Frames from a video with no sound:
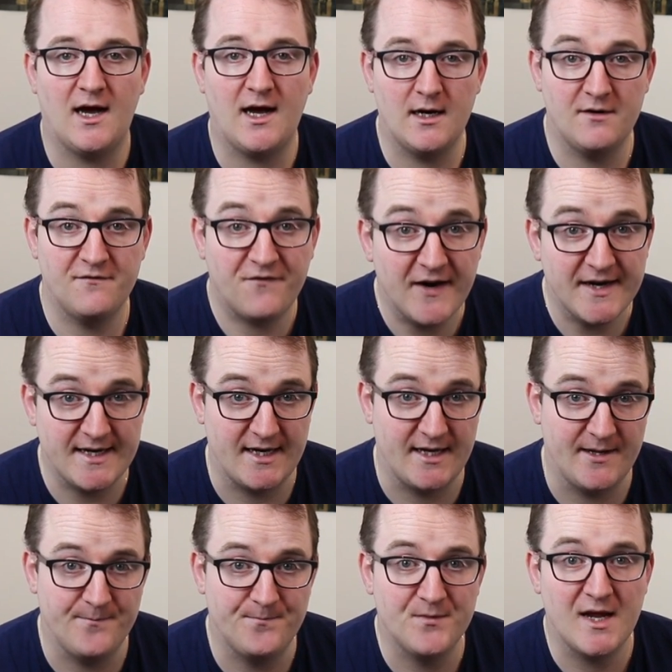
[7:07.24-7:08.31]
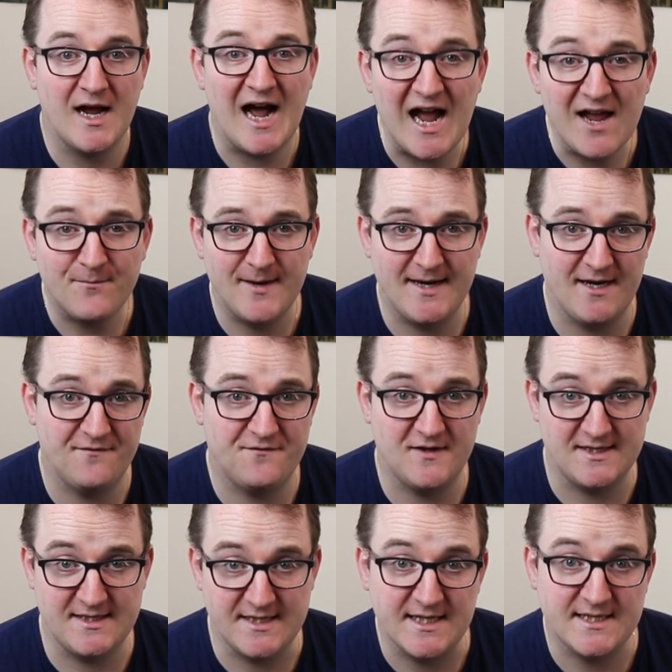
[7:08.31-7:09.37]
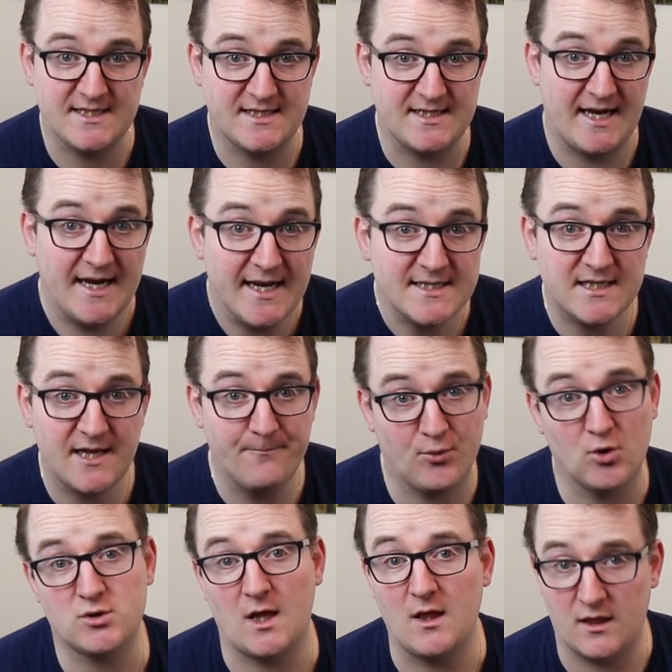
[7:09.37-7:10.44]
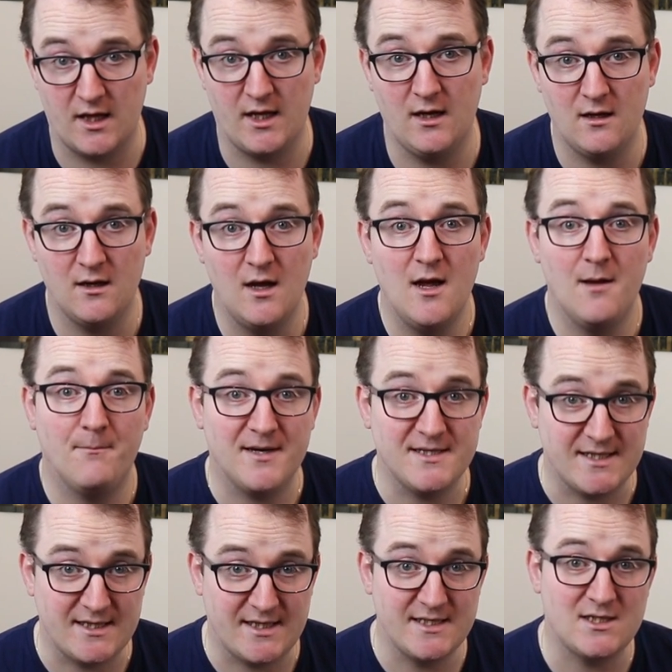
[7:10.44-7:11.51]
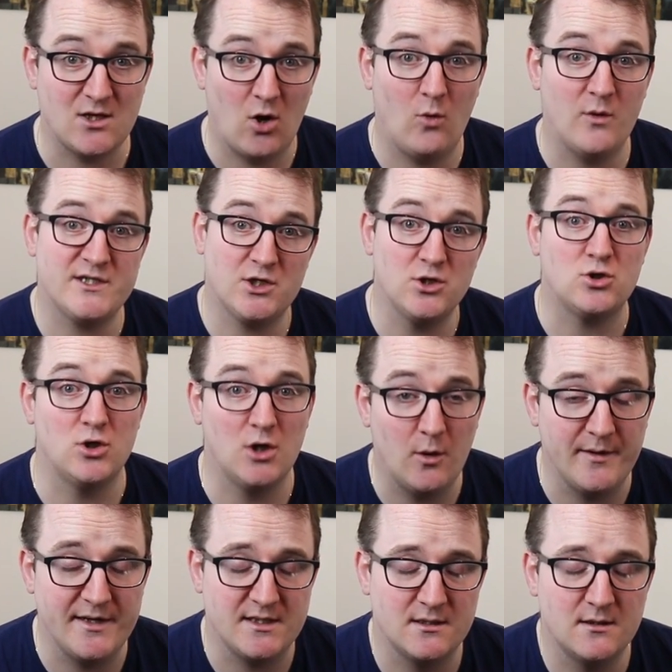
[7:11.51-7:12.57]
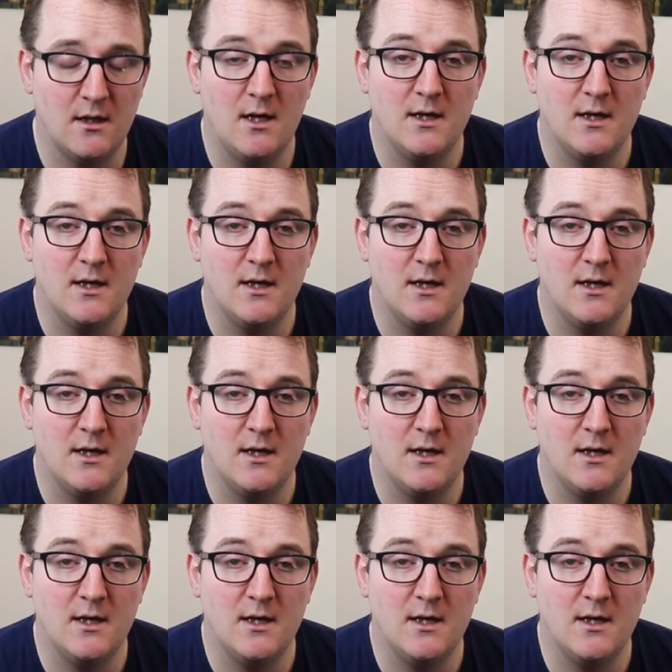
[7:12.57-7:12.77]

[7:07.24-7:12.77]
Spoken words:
And finally, I believe that this is the least important thing, but it is always good to know it.